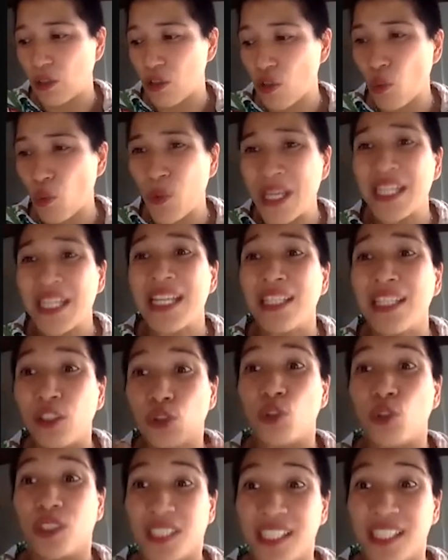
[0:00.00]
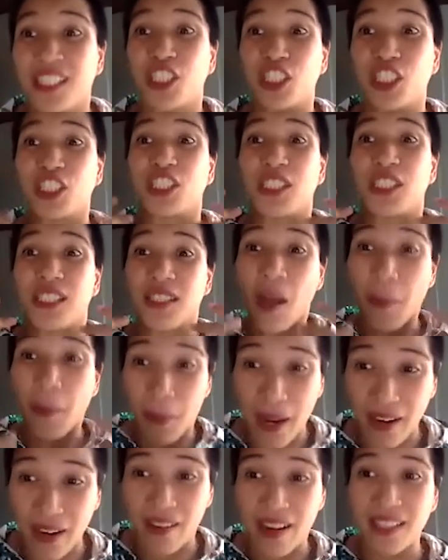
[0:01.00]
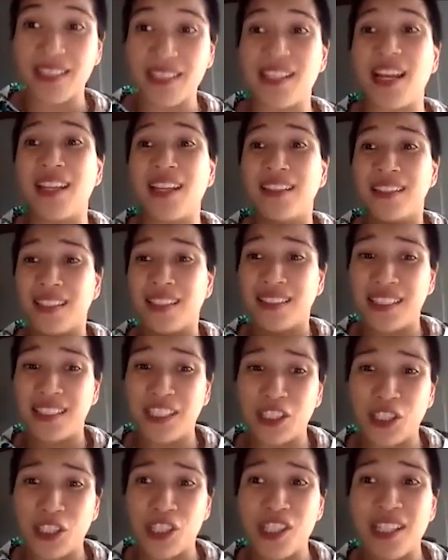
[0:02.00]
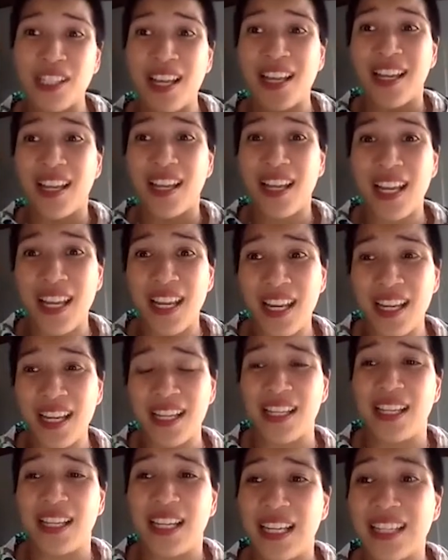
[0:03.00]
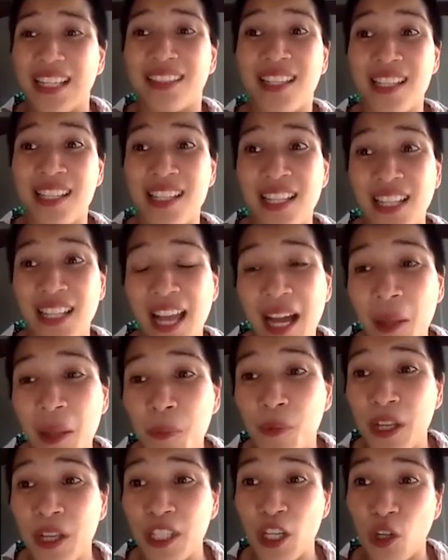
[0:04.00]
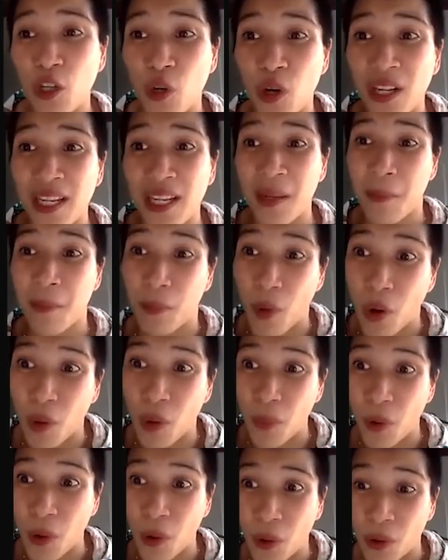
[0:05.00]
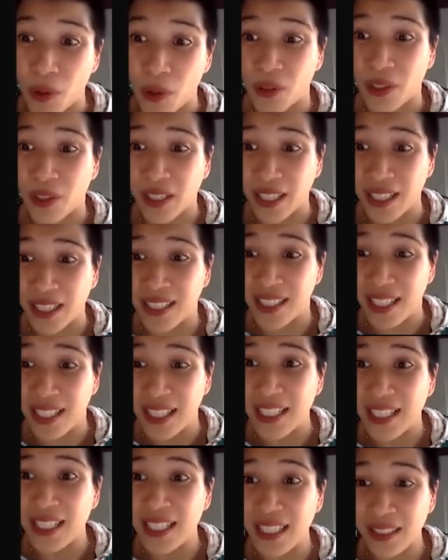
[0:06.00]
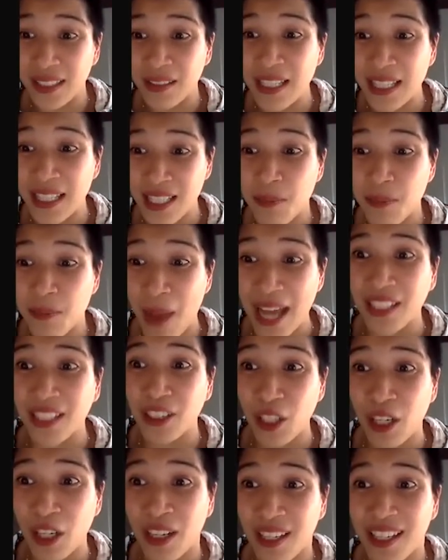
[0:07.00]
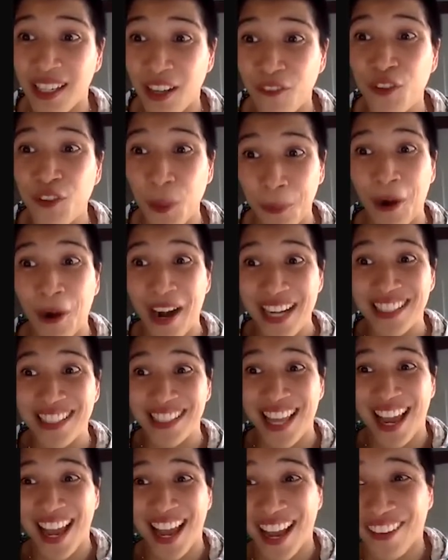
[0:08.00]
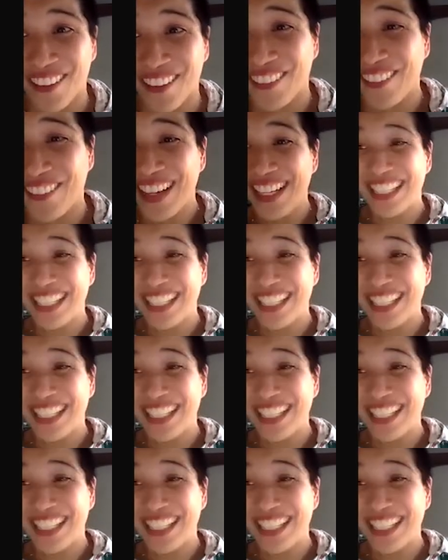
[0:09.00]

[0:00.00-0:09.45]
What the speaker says: So we need to teach the parents and the teachers na, hey, it doesn't help when you call him Bobo, okay? It's better if you praise them.